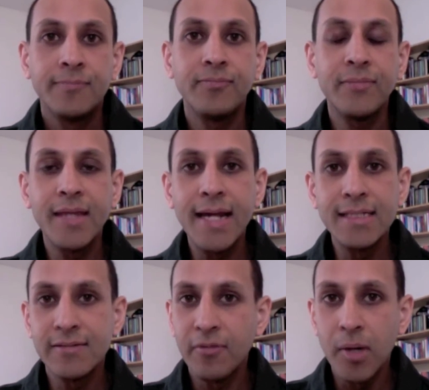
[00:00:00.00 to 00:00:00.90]

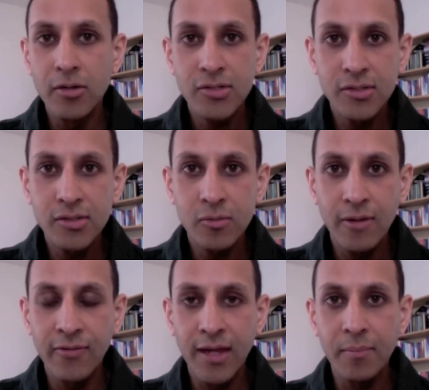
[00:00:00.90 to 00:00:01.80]
negative emotions,
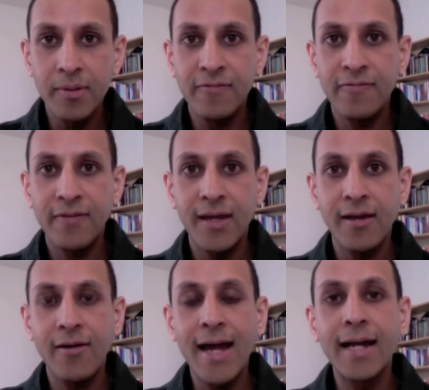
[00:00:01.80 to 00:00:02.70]
whether that be
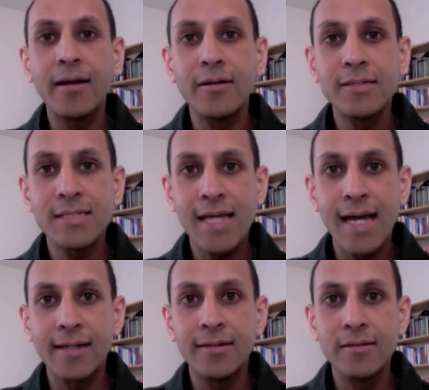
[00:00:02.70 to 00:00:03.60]
fear, anger,
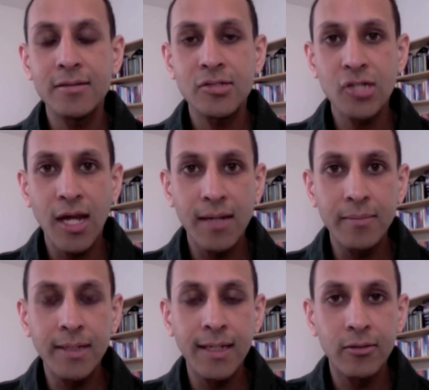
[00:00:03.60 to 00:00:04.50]
sadness,
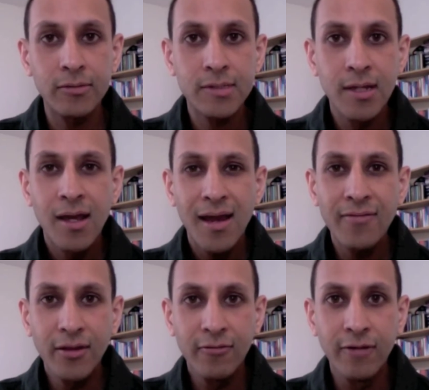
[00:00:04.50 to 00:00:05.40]
shame, guilt?
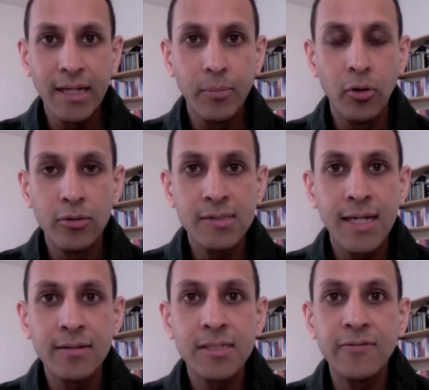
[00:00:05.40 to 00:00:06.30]
Everything really boils
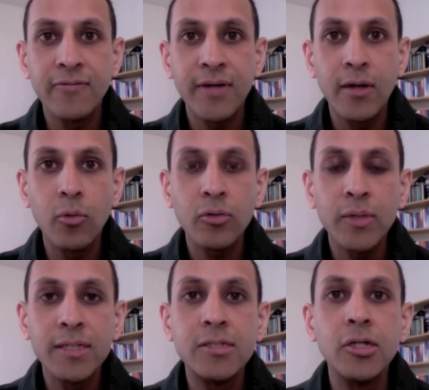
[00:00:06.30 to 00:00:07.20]
down to fear. What do we
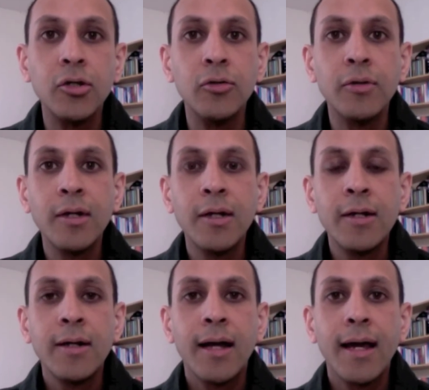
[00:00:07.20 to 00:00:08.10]
do,
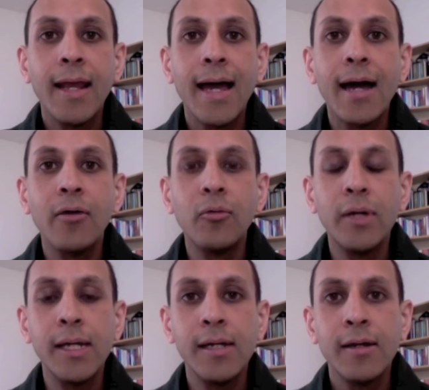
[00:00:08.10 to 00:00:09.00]
and how do
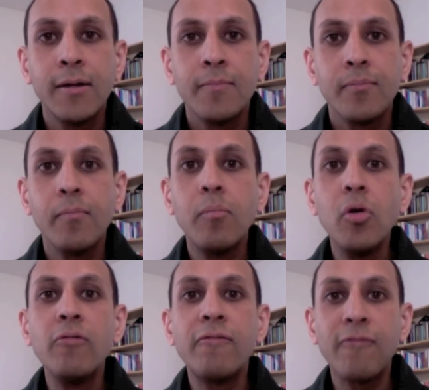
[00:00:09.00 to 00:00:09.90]
we
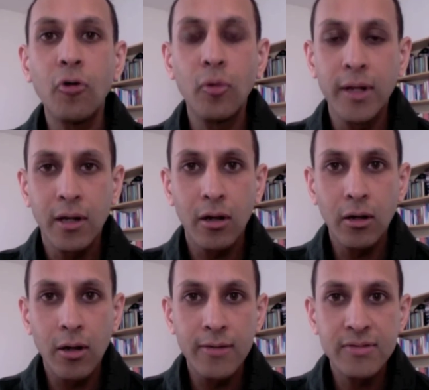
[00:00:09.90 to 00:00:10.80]
move forward in our
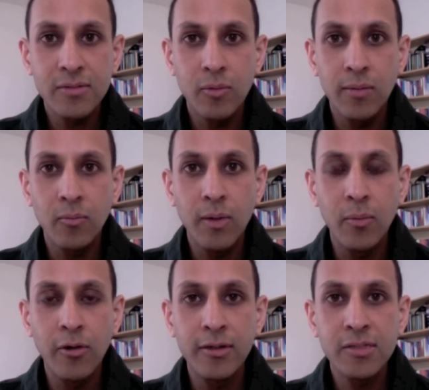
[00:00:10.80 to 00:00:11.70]
lives when
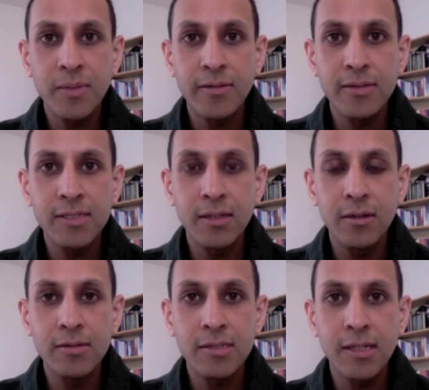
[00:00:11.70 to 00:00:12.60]
we're experiencing
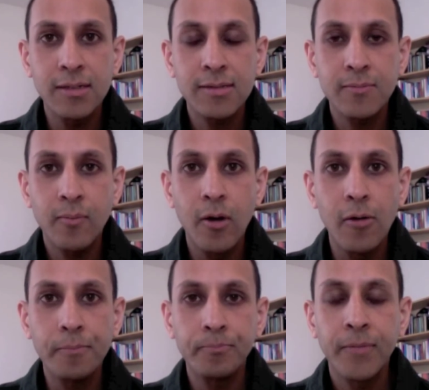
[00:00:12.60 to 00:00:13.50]
those things? Well,